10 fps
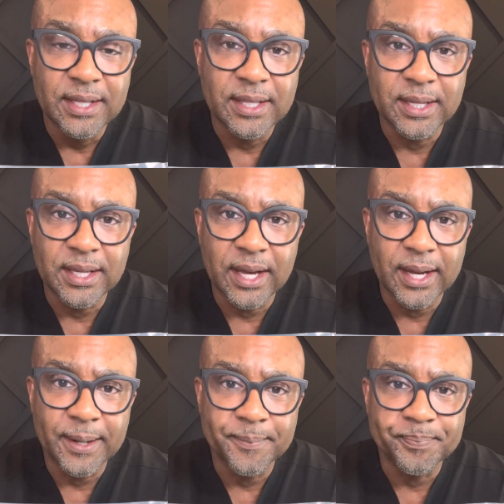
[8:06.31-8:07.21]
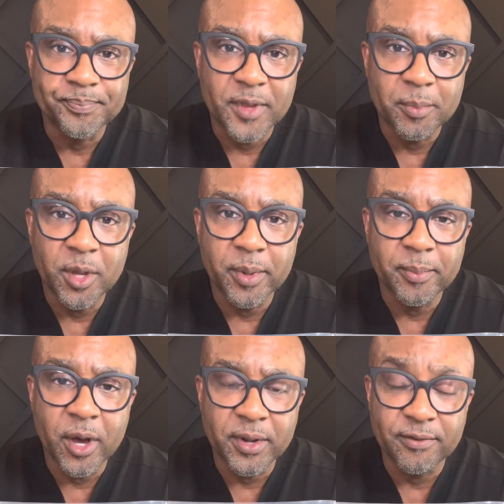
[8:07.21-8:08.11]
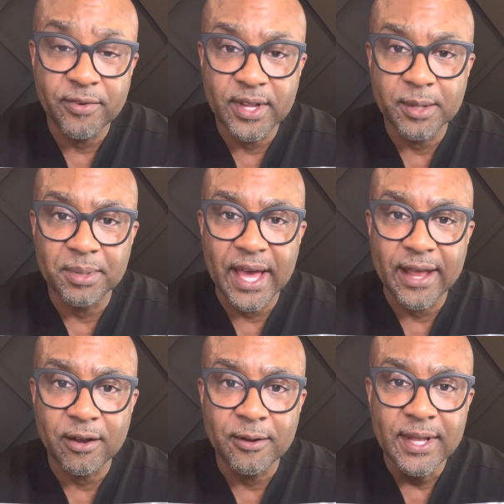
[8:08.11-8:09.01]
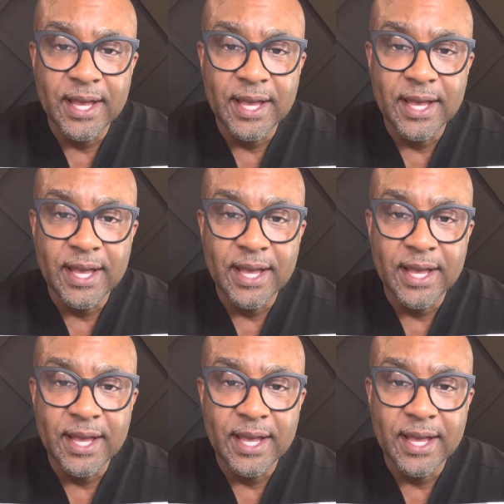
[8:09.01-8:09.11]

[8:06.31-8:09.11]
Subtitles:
the pubic bone in front of the bladder.